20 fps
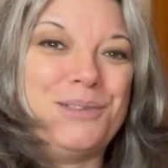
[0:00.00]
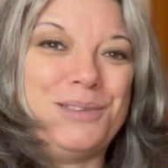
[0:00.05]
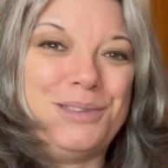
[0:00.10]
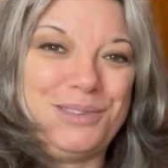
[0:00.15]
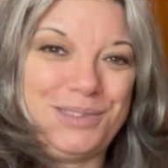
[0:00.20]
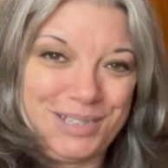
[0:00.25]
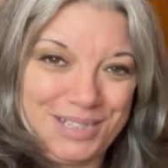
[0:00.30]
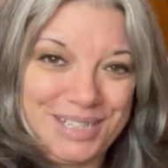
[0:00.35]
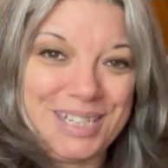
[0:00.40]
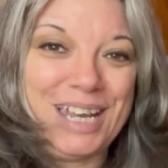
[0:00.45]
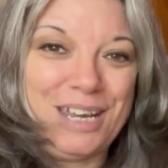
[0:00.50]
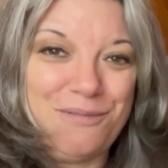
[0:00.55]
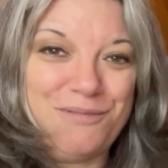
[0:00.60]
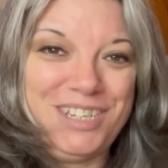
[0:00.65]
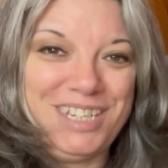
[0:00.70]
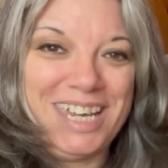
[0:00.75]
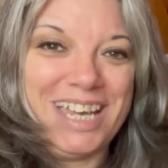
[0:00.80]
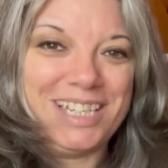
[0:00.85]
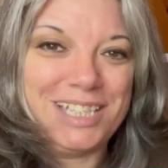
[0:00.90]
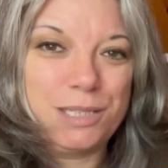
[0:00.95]
the
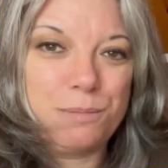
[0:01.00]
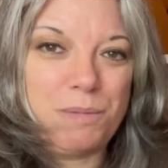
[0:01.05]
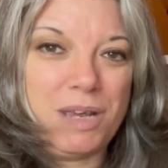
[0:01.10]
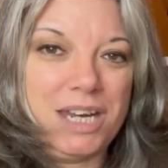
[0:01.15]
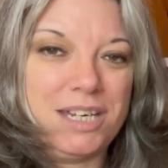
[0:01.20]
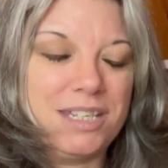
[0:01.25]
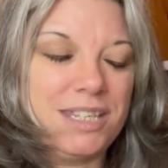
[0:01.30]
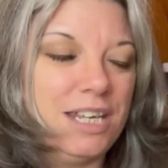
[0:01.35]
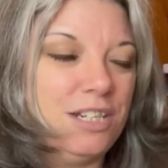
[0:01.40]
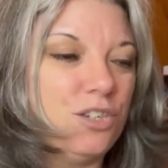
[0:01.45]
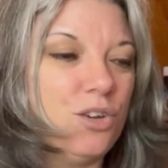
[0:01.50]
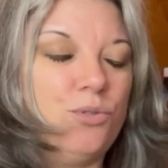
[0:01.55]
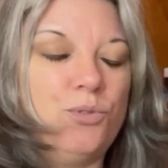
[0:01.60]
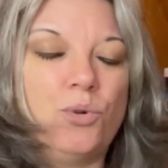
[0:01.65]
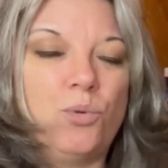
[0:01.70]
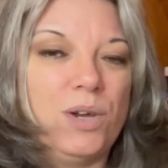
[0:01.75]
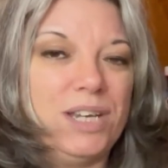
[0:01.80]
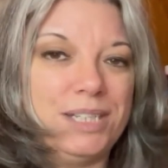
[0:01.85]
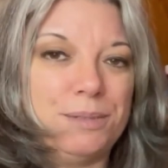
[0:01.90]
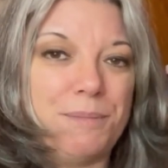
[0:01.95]
safety aspect. They don't
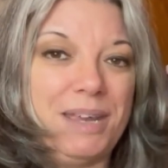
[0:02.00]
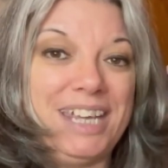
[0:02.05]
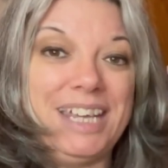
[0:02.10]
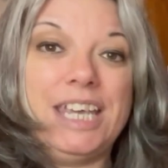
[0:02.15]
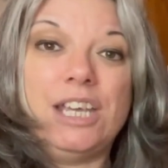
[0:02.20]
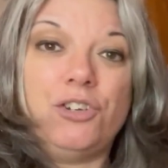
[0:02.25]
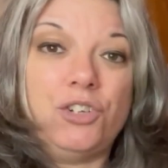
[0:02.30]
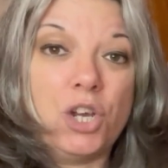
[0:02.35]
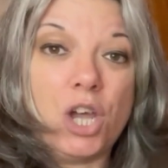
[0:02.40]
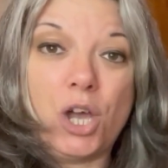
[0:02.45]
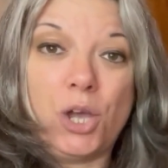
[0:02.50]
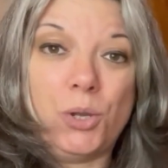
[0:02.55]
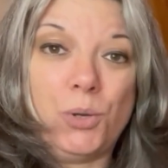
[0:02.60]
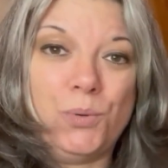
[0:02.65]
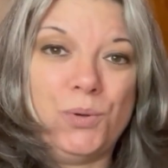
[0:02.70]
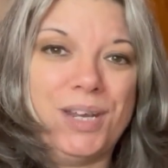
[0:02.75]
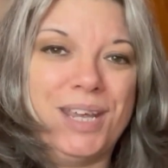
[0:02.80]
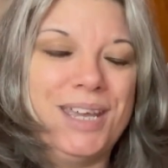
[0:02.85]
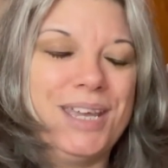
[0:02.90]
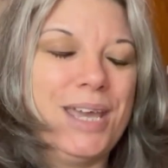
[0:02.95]
always make it
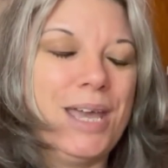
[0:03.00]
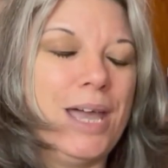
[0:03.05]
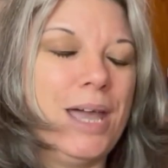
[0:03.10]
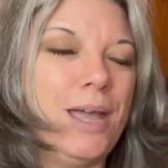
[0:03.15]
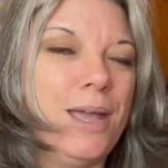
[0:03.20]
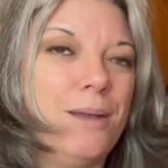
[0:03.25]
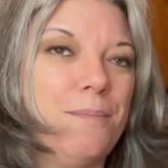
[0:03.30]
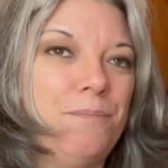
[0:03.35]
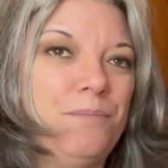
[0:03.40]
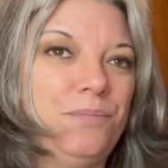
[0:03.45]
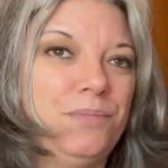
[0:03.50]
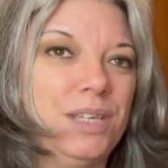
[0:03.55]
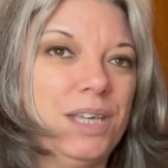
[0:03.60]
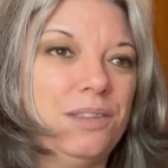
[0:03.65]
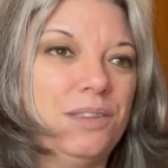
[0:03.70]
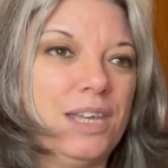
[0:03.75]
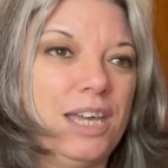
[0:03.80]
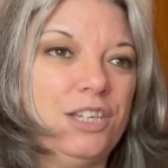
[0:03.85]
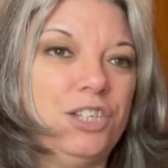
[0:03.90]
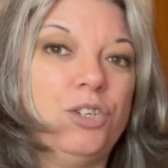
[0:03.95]
known
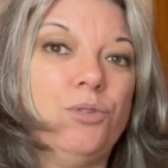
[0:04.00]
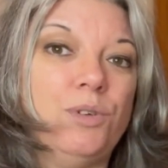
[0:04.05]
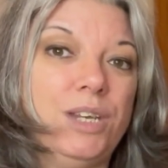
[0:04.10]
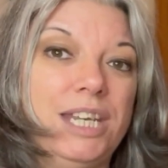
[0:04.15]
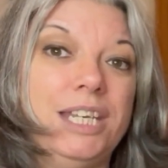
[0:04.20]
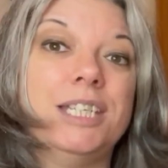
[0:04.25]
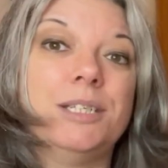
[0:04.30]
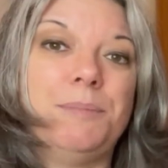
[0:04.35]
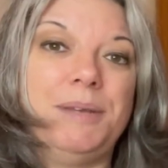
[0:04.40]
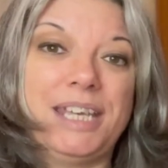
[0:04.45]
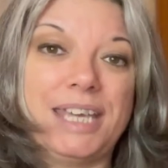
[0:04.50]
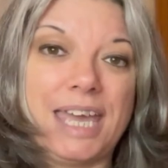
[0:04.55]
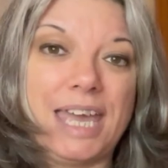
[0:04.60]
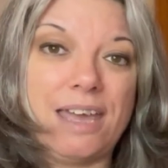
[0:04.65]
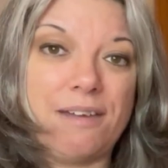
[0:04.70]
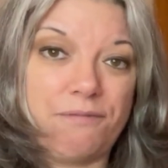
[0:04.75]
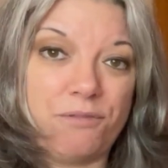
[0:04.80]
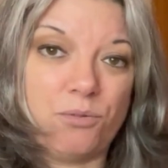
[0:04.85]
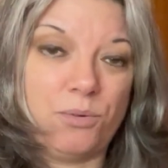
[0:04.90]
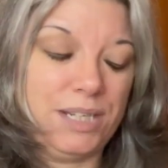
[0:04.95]
that you need to be
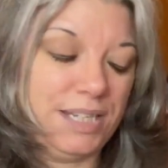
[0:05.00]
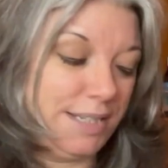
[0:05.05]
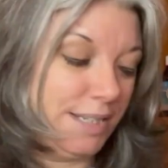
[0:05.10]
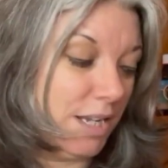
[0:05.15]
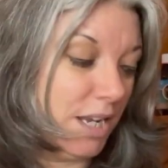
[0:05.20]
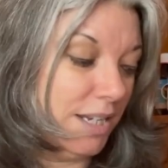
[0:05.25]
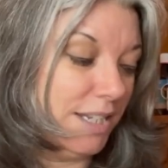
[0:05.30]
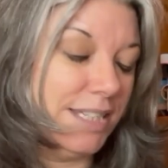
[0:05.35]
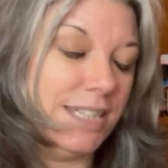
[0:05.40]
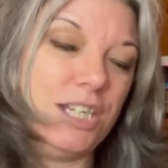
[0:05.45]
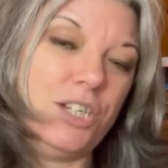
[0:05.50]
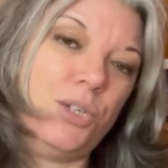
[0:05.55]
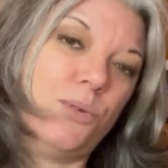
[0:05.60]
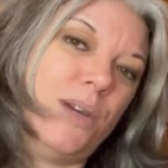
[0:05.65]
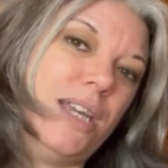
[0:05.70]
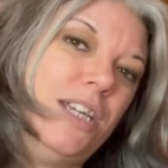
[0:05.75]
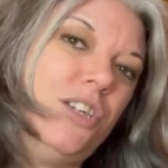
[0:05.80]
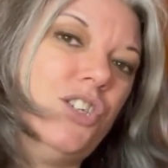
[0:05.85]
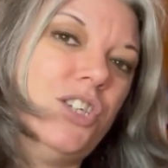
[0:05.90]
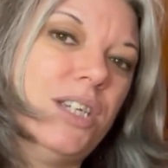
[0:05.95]
careful in certain
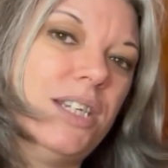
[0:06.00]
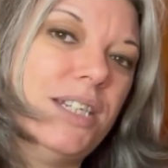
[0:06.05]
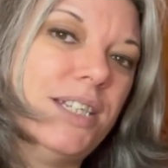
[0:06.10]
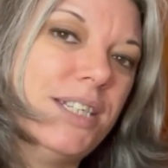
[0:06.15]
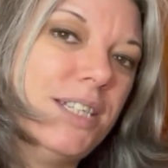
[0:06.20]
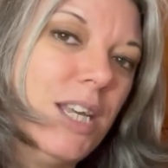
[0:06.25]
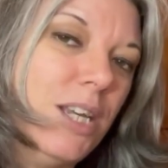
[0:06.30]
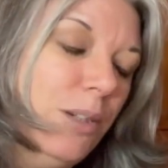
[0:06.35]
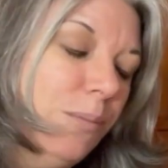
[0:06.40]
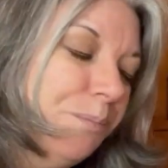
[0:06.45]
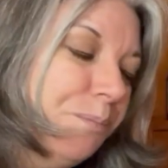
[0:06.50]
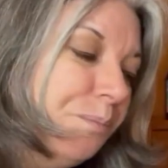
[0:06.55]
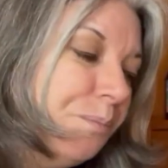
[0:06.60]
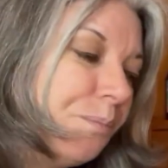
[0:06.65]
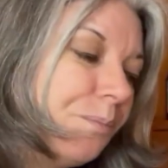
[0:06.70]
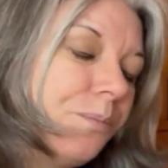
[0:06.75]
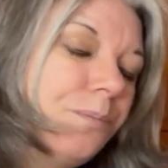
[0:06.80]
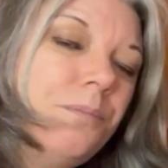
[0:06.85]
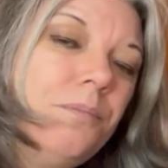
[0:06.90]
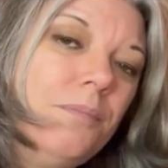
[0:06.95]
situations. So
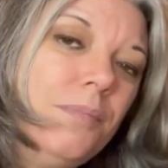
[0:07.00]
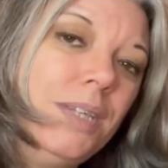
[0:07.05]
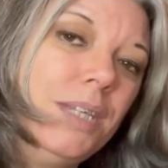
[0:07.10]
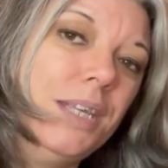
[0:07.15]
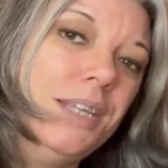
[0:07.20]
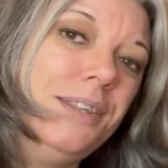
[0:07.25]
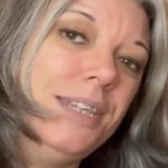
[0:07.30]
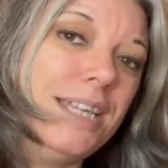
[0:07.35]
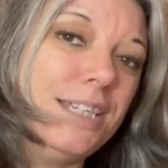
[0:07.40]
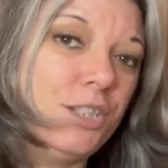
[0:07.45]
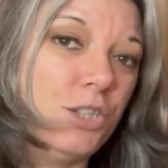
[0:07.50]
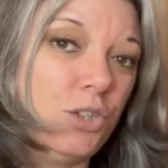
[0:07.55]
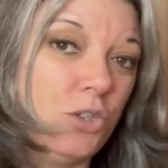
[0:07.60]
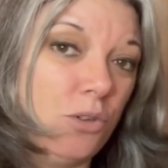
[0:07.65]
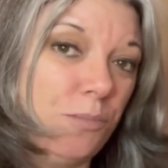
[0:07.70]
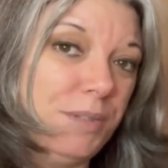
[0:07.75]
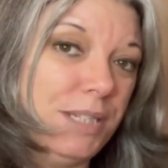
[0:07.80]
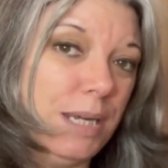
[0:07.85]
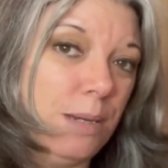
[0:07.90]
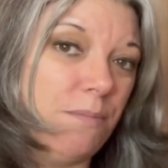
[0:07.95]
that's a
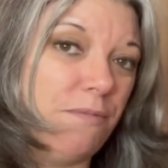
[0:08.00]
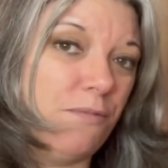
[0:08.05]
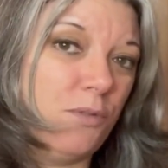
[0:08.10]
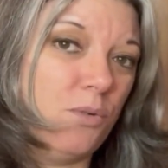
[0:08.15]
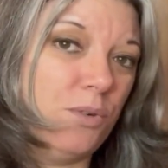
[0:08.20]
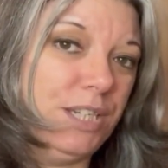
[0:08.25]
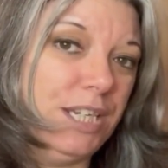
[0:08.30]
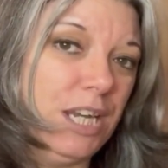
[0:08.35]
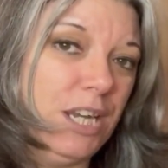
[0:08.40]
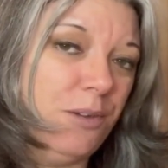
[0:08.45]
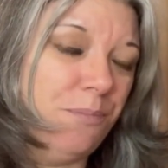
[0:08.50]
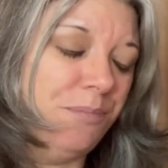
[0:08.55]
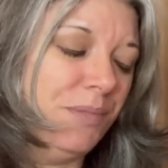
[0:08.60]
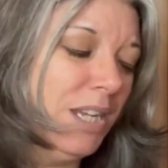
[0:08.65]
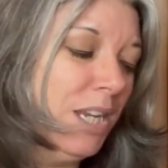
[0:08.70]
top tip for you.